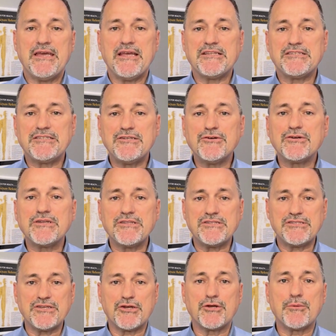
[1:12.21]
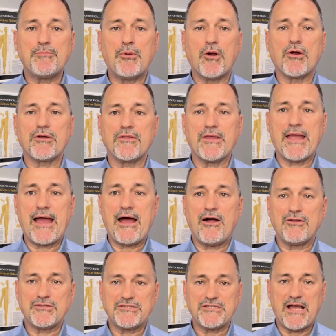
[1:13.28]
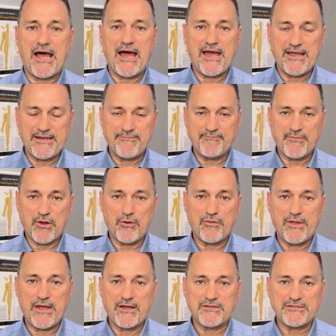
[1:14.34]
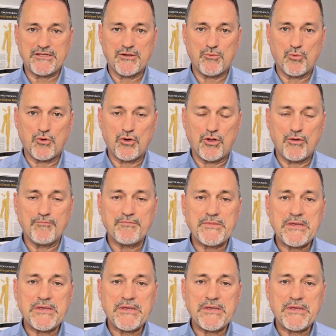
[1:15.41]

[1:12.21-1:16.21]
It's still considered part of the outside or the outside world.